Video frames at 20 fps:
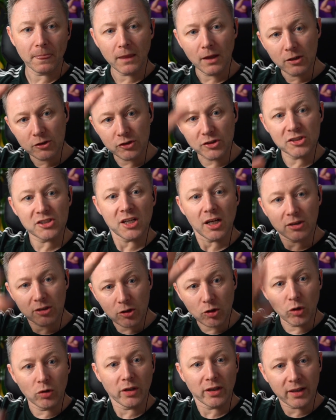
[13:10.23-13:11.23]
So they started
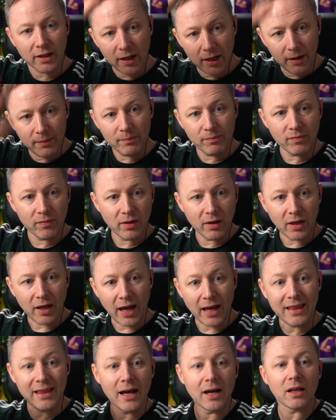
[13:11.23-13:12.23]
going like that,
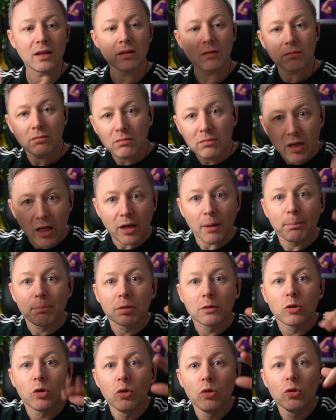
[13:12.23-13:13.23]
and that kind of
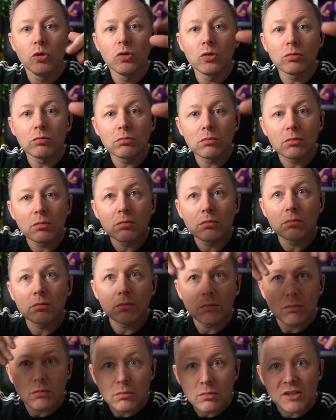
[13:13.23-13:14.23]
blew
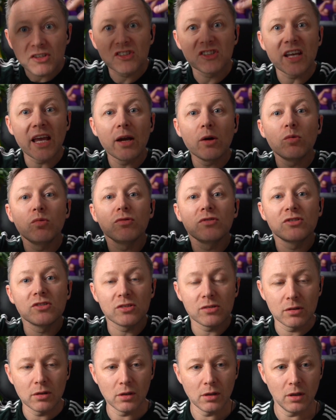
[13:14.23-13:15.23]
the sails
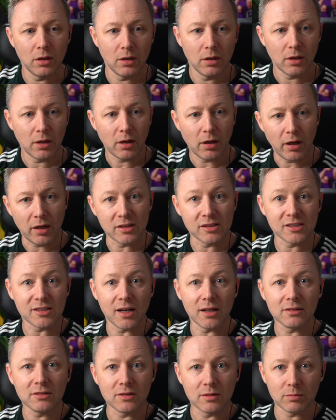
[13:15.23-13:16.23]
and
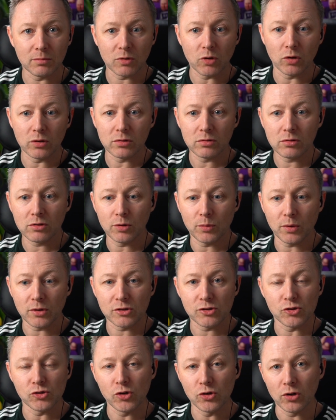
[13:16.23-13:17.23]
started them going
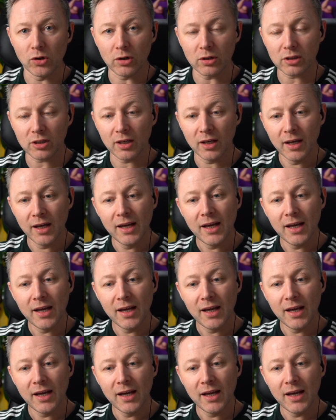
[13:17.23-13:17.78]
towards New York.